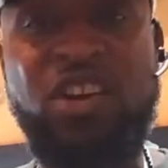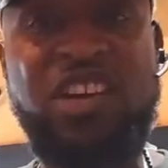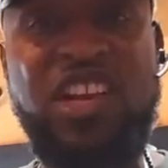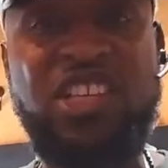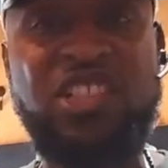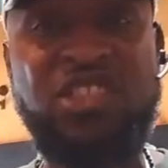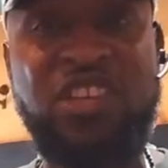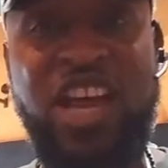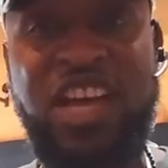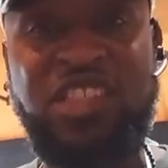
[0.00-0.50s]

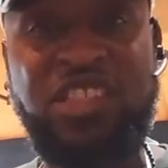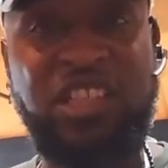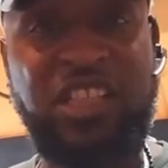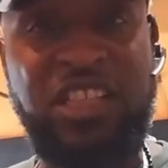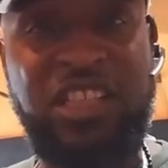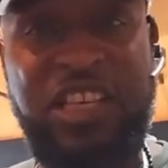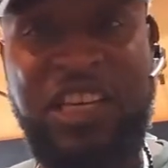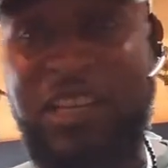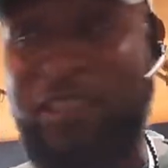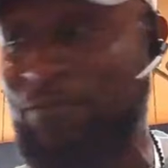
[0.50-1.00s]
Chardonnay is nice,
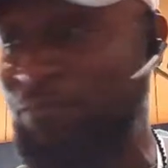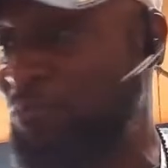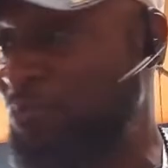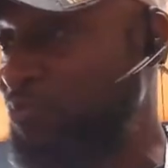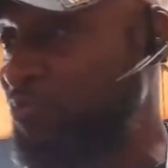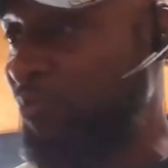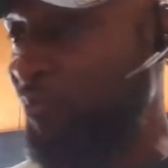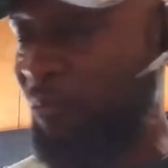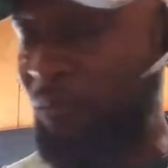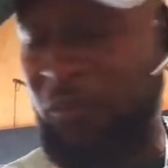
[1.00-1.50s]
clean,
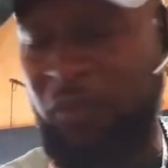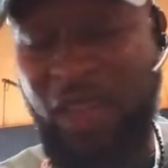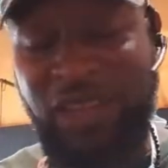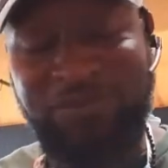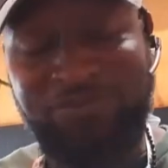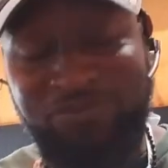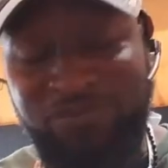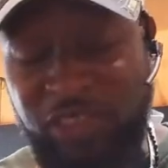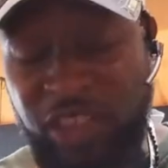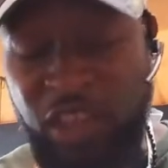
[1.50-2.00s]

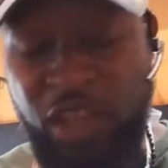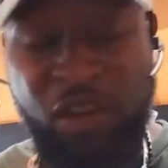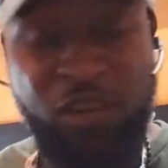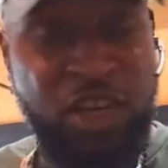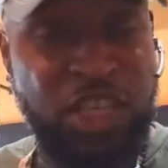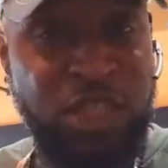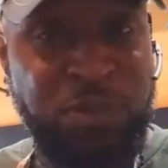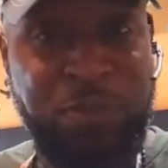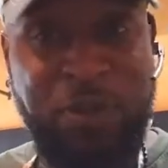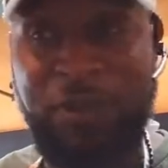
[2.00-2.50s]

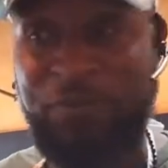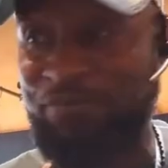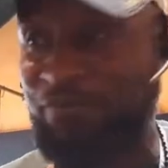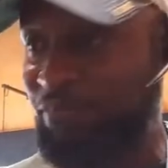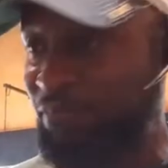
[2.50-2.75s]
crisp.